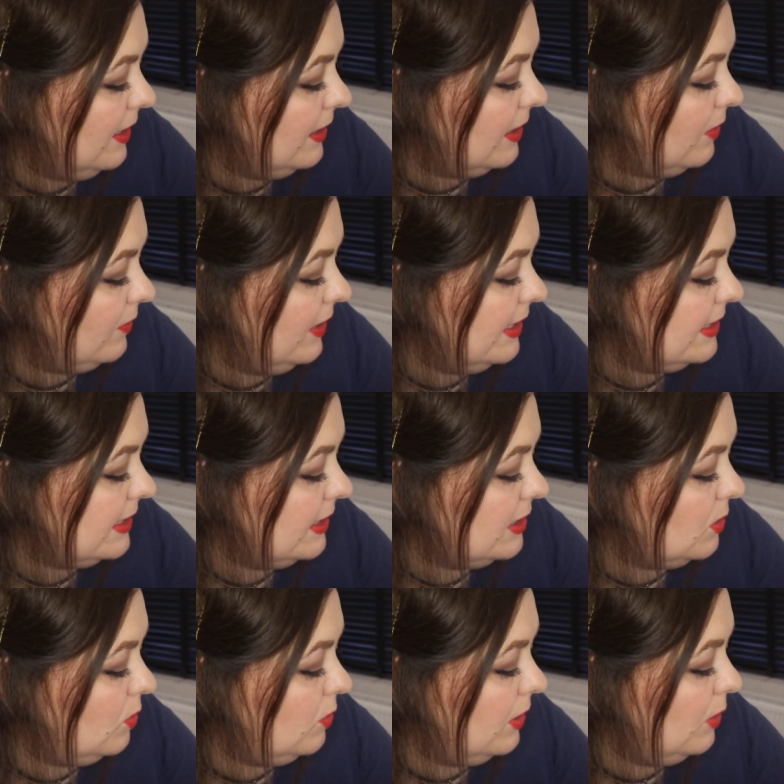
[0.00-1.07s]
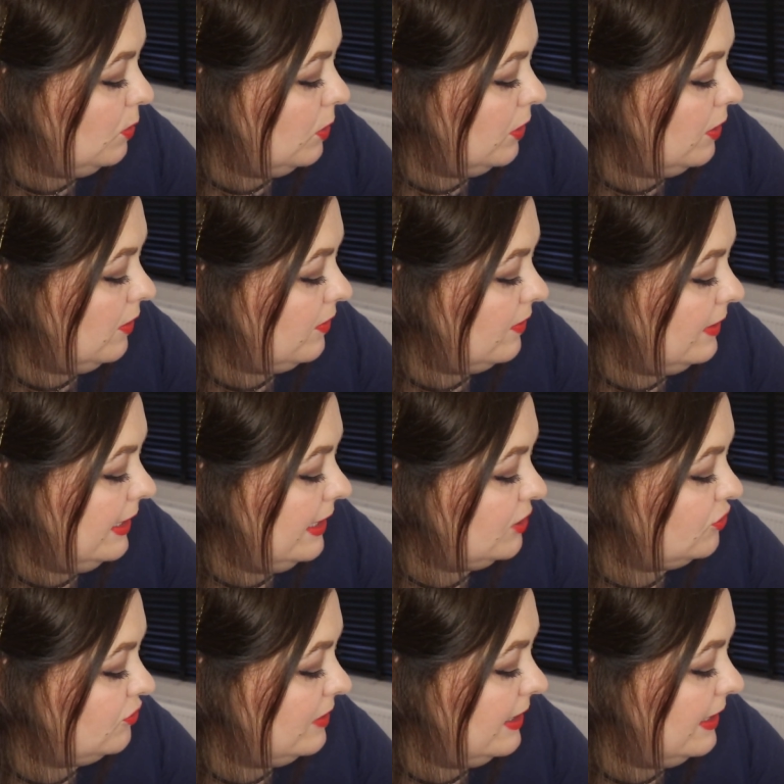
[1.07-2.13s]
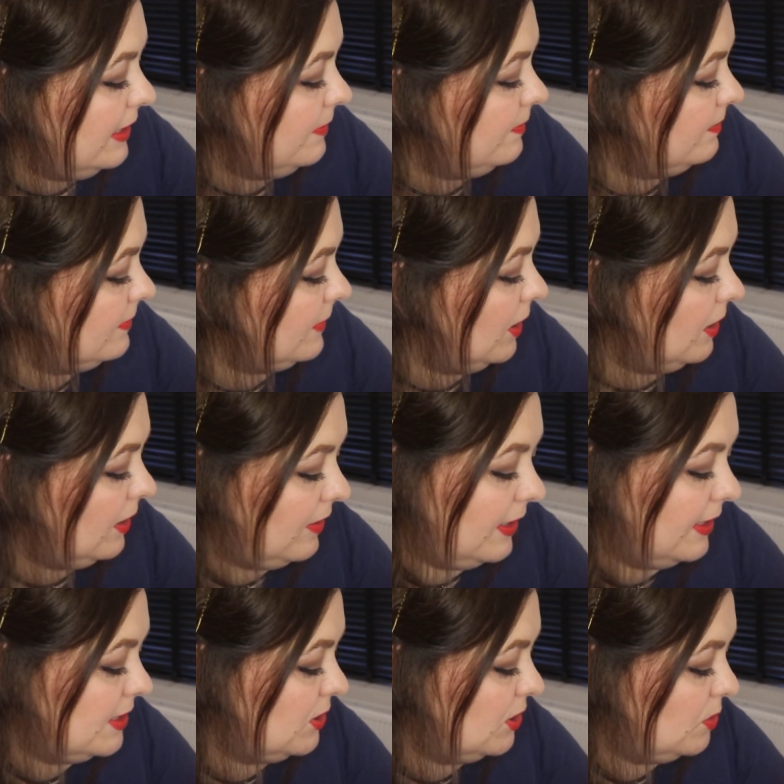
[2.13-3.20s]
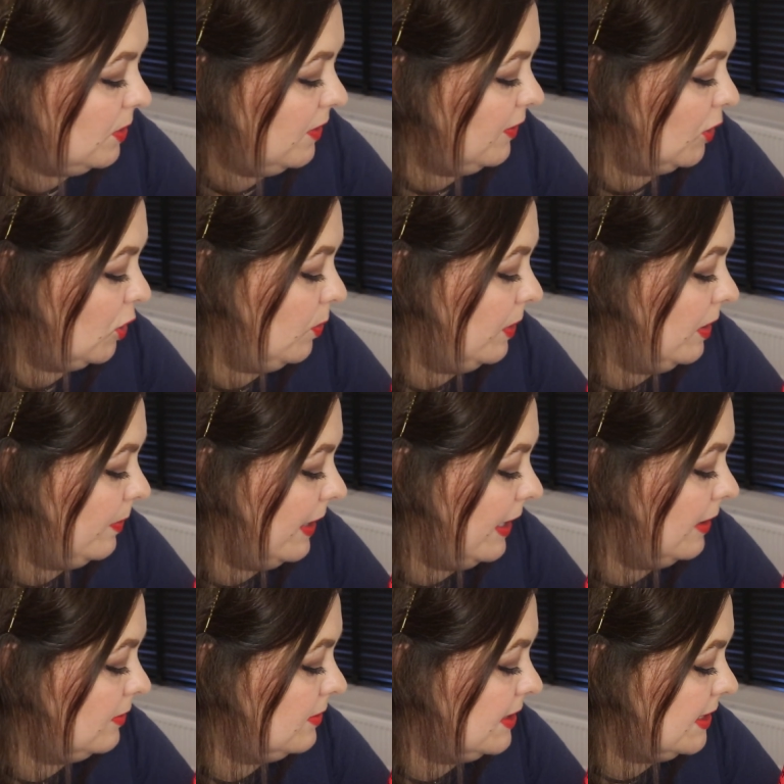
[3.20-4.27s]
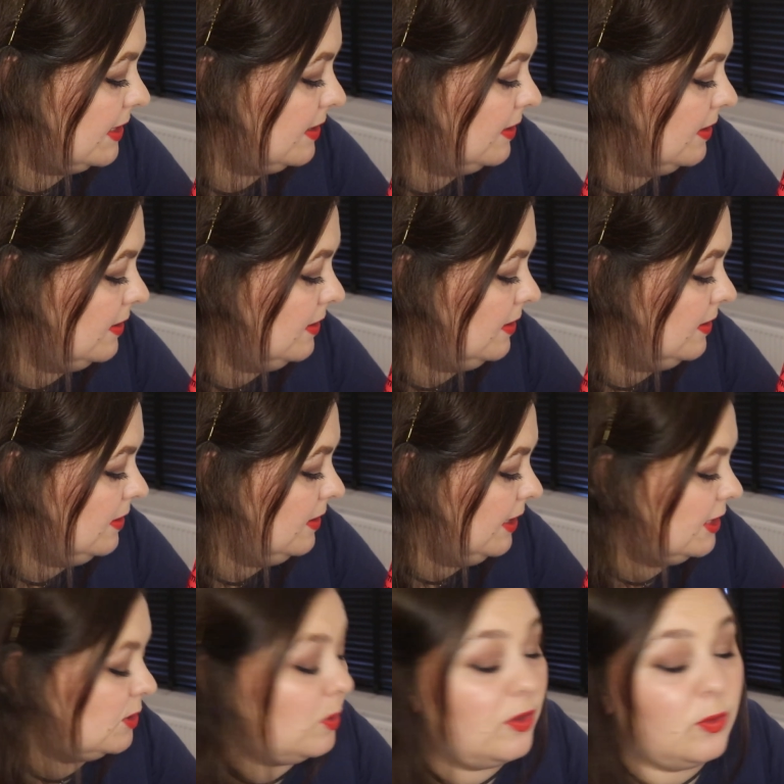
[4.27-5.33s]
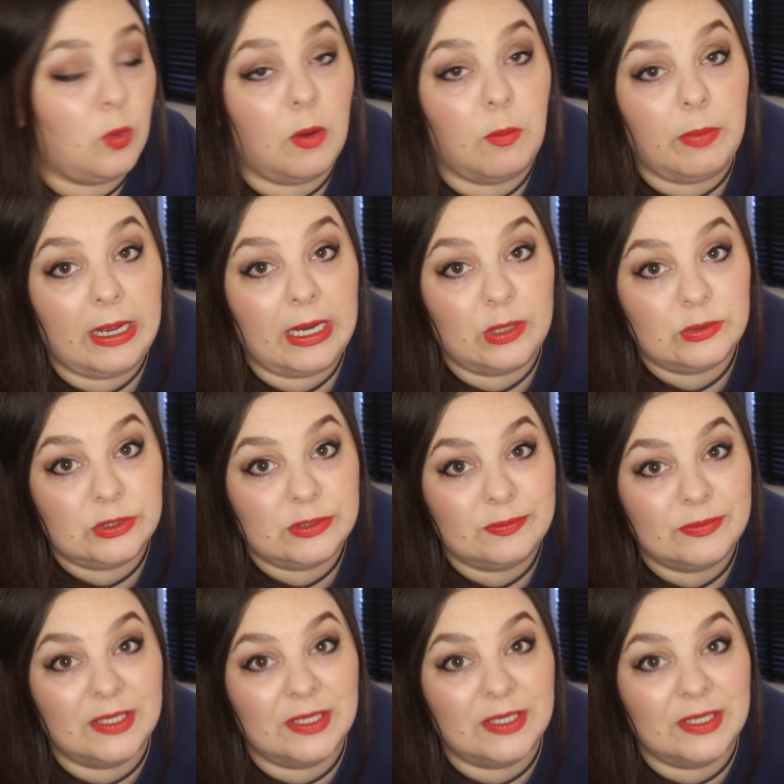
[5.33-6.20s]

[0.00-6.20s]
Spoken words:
Now this is only worth literally, I think it's just worth a couple of pounds. It's worth £1.